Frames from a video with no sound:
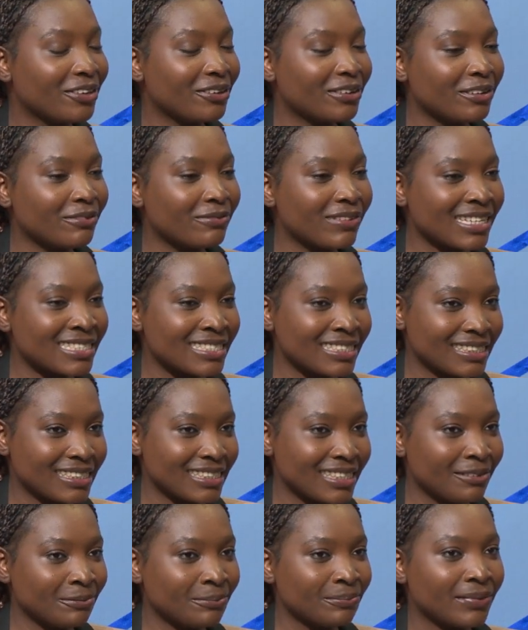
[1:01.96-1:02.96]

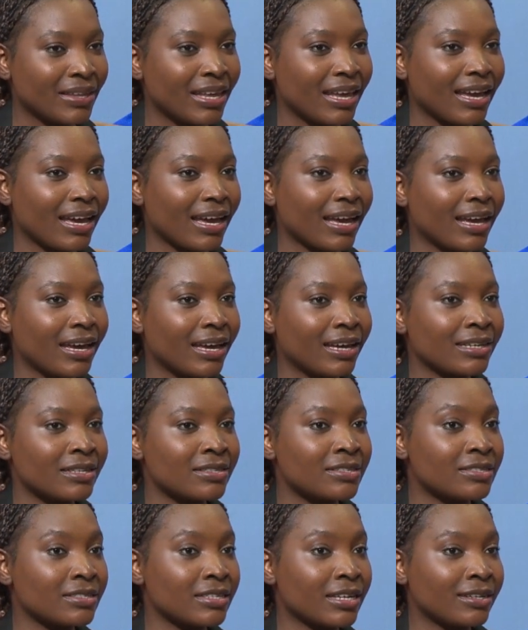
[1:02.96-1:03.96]
university. I
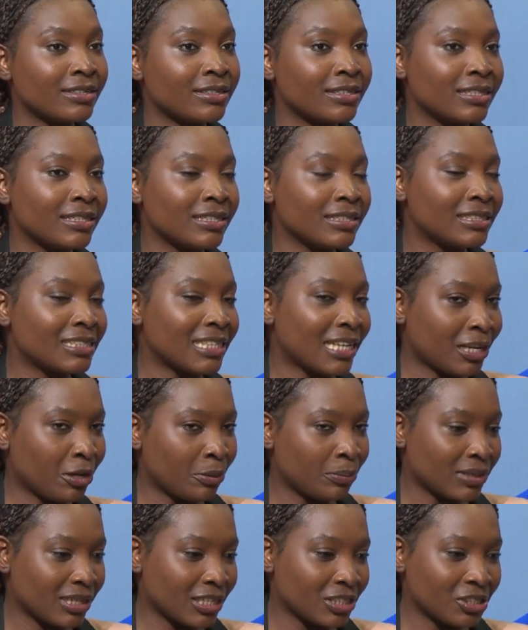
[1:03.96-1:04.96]
studied
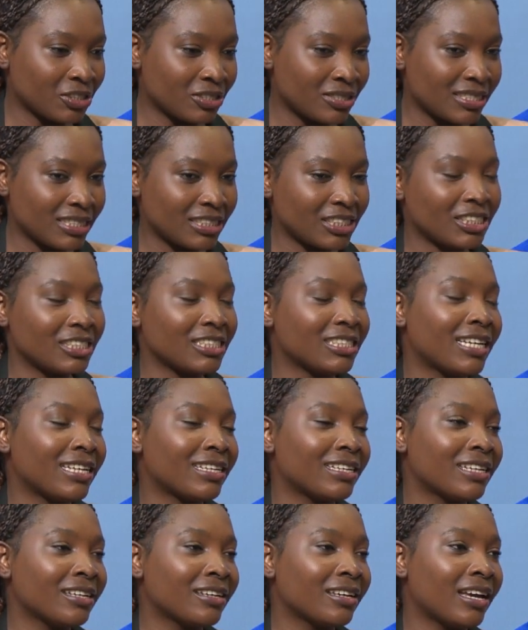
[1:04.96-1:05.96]
telecommunications
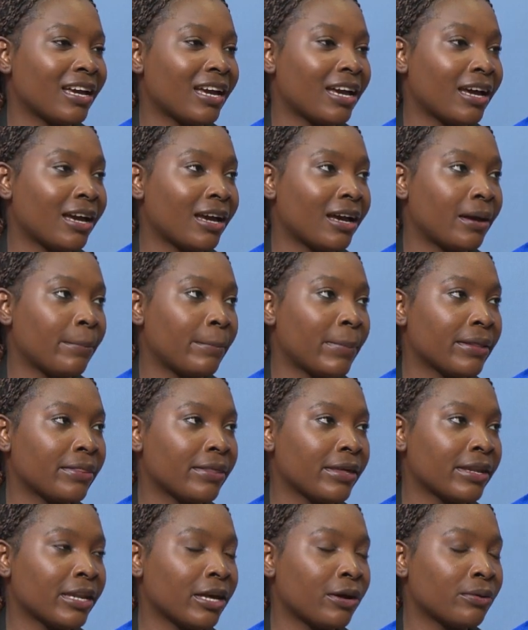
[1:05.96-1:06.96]
engineering, uh, but
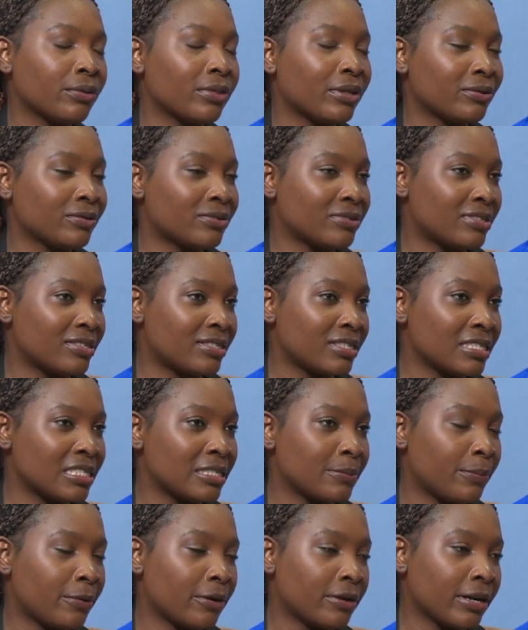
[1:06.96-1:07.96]
then now there was
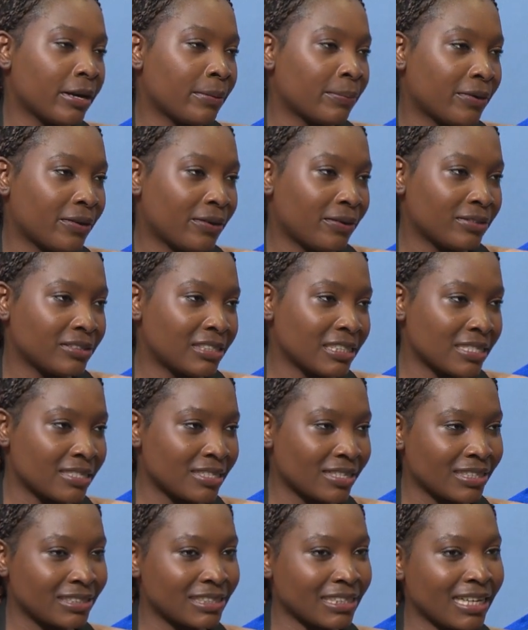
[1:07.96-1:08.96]
this program called
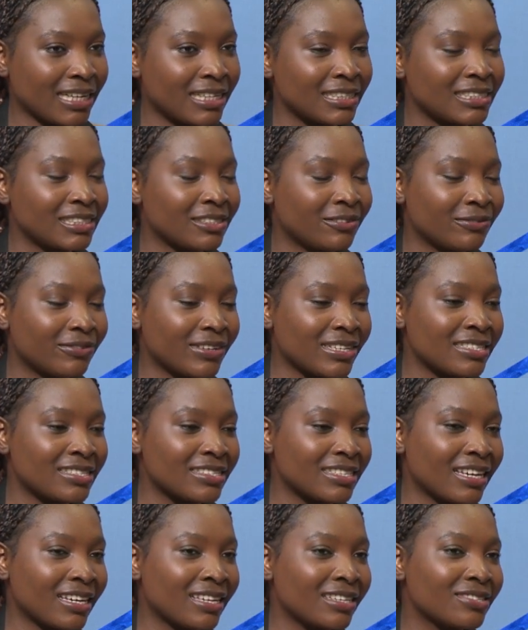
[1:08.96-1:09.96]
Jasiri Talent
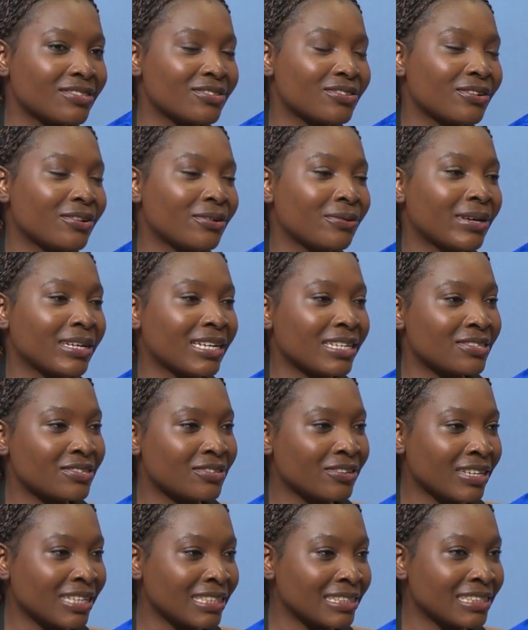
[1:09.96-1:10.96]
Investor. So when I
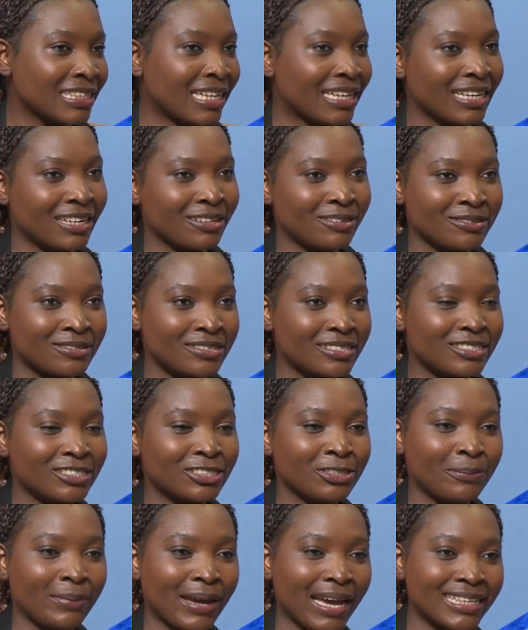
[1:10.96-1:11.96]
saw it and I was
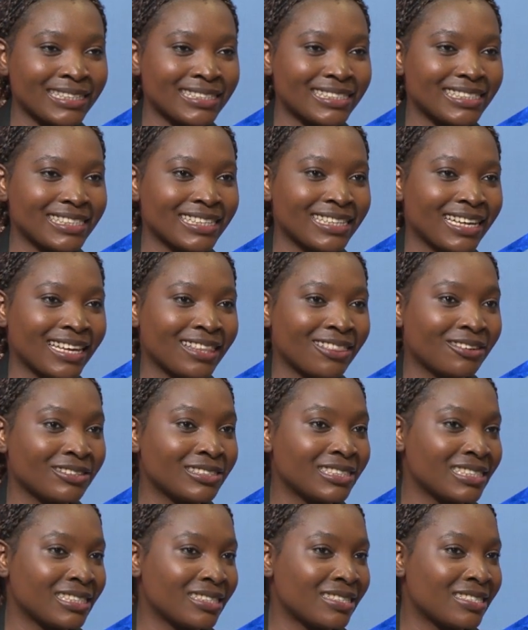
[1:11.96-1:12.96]
job hunting, I
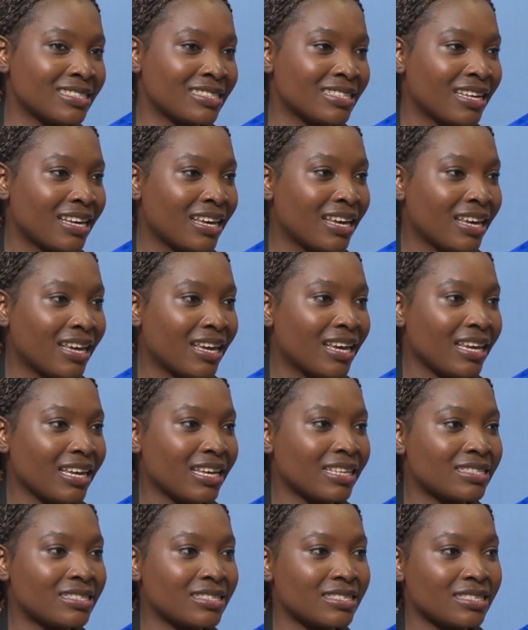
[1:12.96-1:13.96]
thought it's,
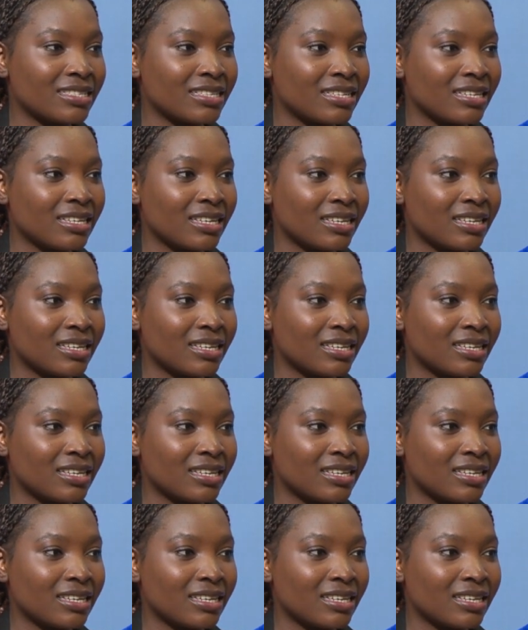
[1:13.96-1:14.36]
it's,